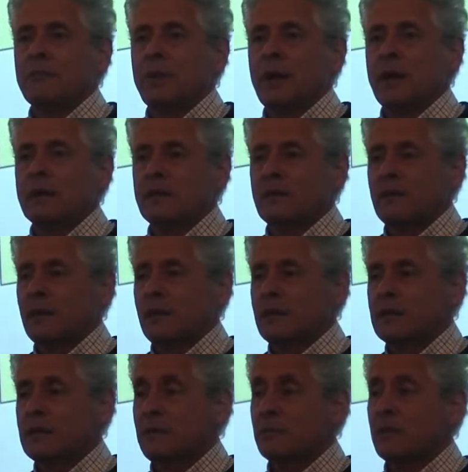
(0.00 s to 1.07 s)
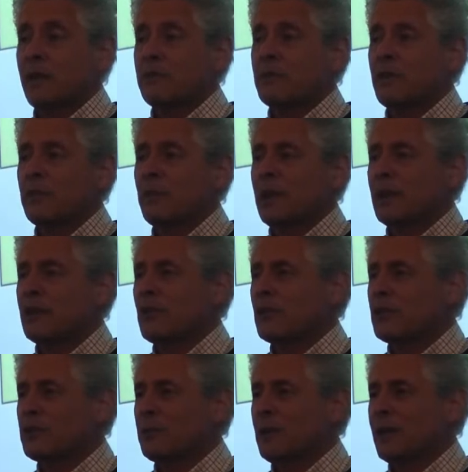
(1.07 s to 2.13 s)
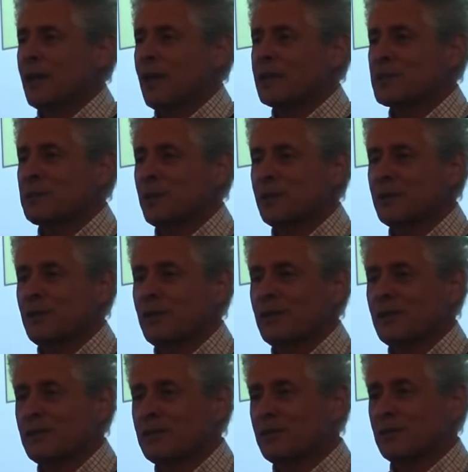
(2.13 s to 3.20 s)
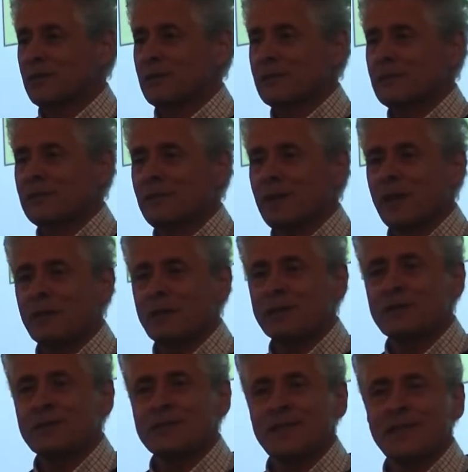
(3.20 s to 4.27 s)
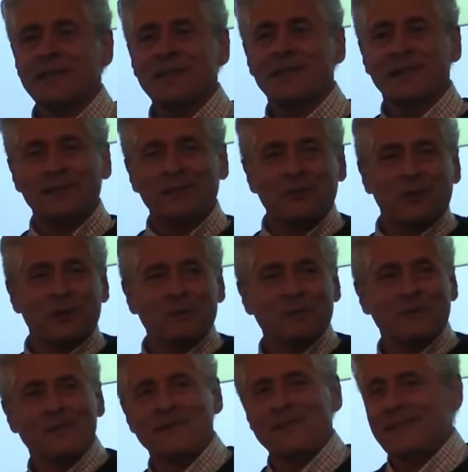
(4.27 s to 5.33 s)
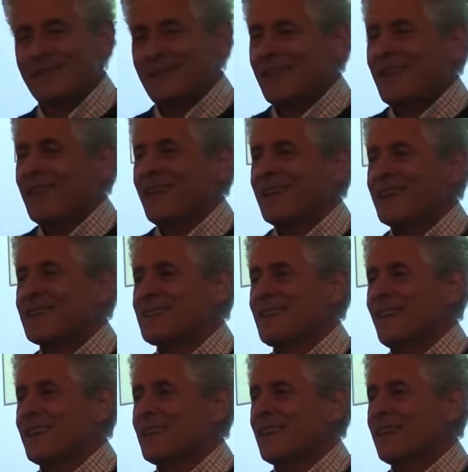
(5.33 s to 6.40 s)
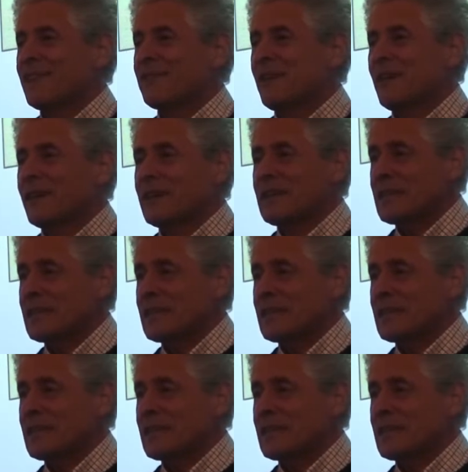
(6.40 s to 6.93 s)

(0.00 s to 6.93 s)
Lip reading: But sometimes it's better not to be an expert, to be able to see things from slightly afar.